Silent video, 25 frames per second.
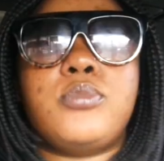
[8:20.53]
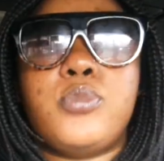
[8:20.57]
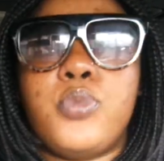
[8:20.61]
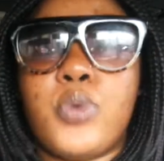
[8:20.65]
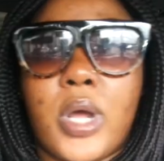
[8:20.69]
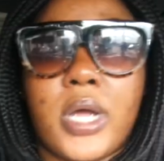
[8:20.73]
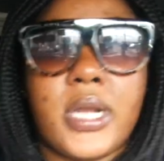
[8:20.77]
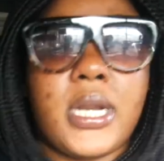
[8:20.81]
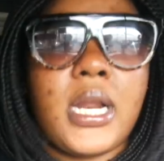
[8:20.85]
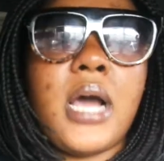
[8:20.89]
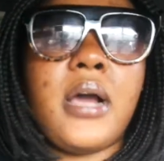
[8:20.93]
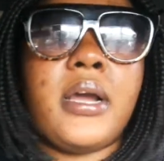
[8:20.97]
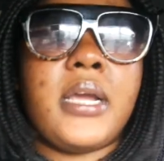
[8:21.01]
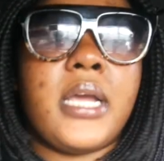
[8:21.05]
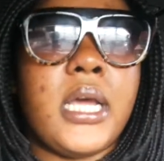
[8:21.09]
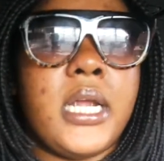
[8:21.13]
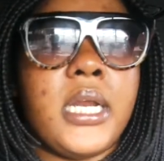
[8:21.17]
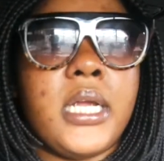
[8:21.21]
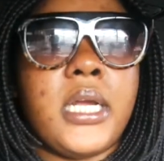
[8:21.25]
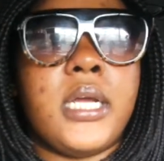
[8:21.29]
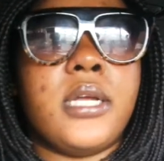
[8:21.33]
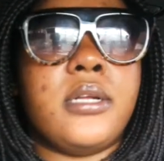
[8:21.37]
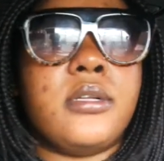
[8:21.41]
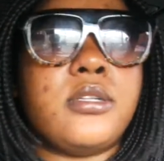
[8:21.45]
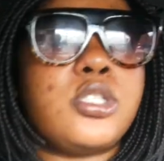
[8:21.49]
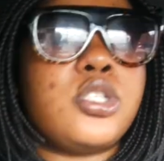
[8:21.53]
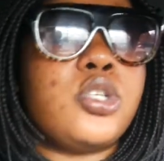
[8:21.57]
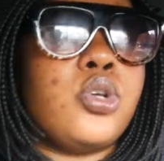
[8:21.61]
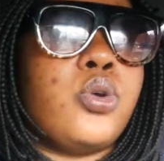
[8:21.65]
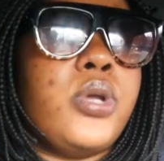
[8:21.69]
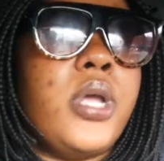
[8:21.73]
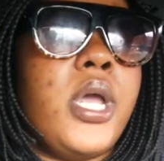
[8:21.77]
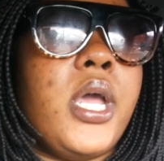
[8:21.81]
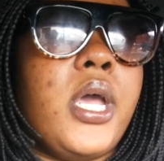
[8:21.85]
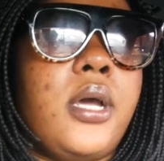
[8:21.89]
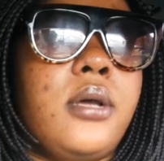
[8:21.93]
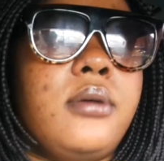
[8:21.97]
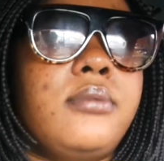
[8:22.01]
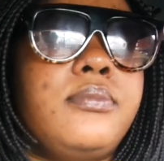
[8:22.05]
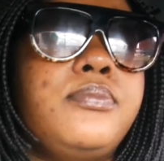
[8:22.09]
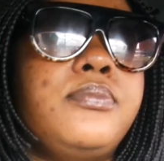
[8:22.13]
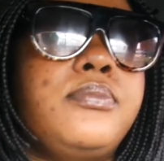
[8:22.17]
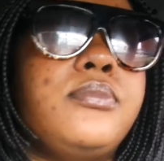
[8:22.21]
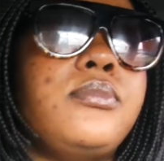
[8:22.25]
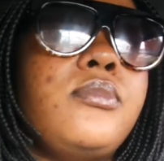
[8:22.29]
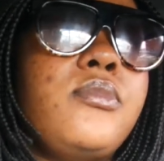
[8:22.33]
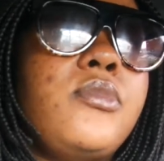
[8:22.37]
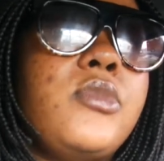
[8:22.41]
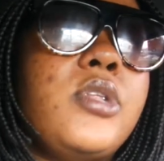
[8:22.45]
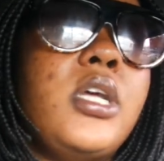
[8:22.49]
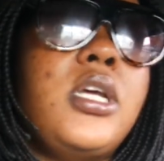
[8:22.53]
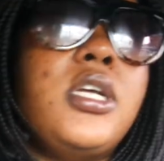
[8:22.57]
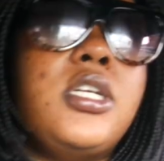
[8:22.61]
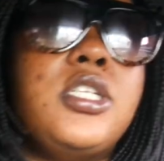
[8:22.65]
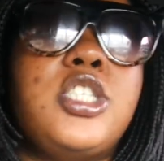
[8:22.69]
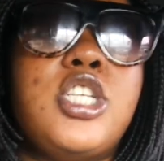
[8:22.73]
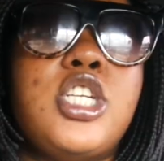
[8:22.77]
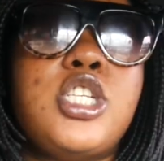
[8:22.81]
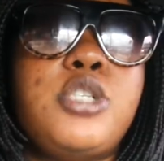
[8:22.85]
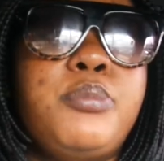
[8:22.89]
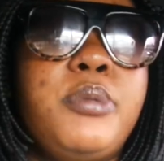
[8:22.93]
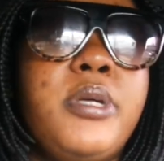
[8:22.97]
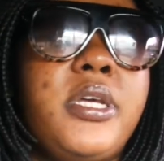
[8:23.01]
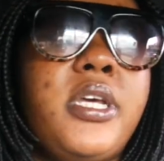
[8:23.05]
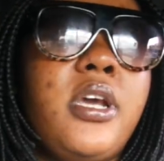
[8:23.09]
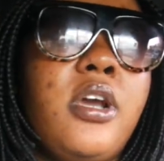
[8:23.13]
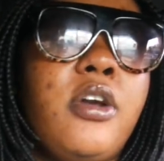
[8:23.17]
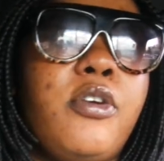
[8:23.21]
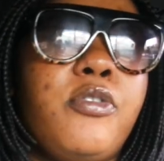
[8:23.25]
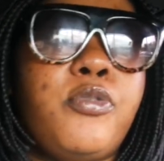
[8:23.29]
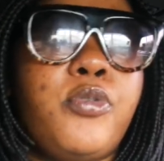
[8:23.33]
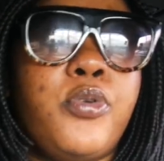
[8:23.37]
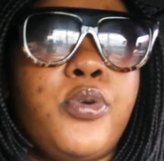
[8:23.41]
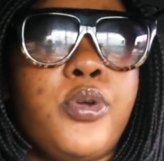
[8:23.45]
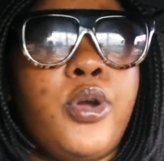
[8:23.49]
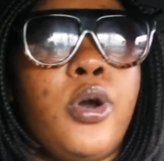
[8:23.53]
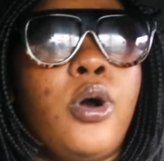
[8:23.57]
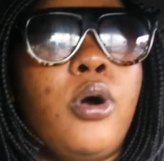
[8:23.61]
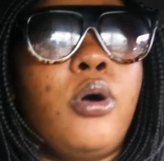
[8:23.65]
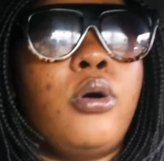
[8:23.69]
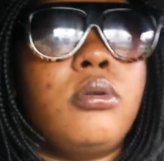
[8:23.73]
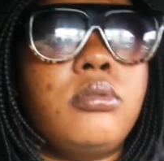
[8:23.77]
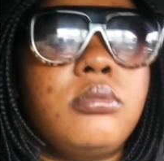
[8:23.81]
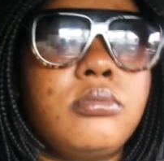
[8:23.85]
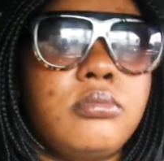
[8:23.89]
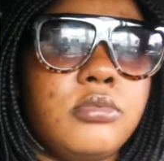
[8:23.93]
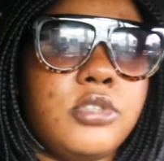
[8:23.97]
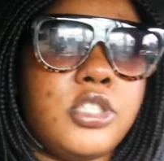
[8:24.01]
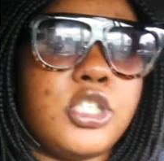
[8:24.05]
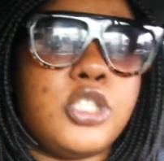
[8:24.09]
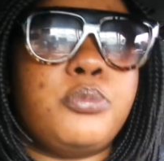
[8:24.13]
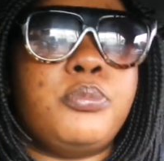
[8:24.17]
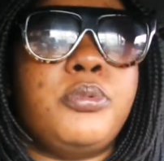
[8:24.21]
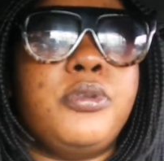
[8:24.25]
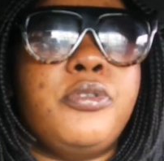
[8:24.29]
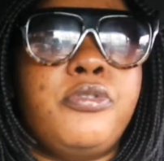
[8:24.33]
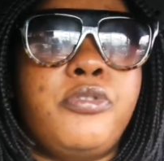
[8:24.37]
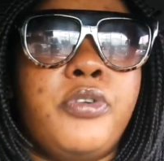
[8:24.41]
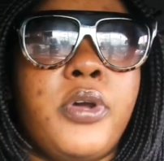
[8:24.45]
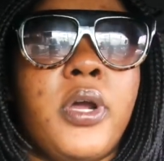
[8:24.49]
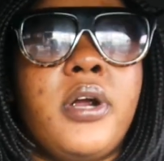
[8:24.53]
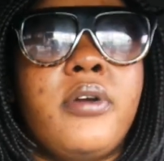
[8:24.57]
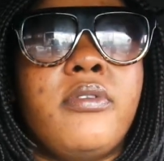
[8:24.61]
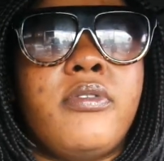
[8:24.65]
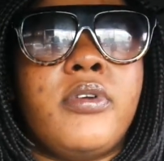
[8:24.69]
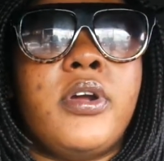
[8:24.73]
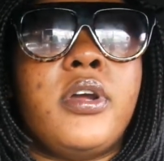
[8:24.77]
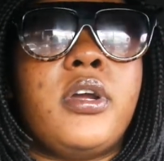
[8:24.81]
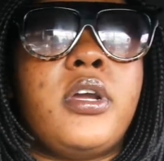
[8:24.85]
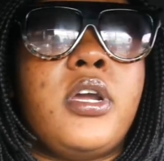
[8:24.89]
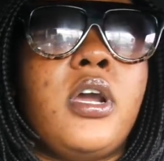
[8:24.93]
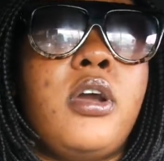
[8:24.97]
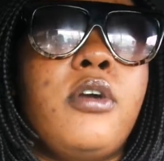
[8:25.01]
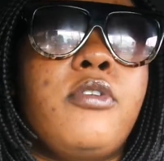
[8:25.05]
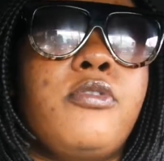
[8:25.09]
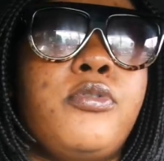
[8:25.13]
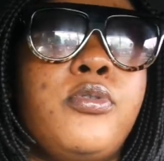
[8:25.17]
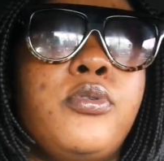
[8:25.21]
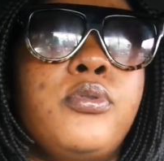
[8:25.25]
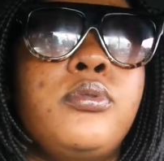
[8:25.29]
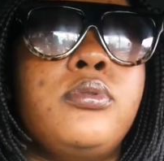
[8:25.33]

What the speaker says: we are not getting it. So yeah, just be careful, y'all. Just be very, very careful.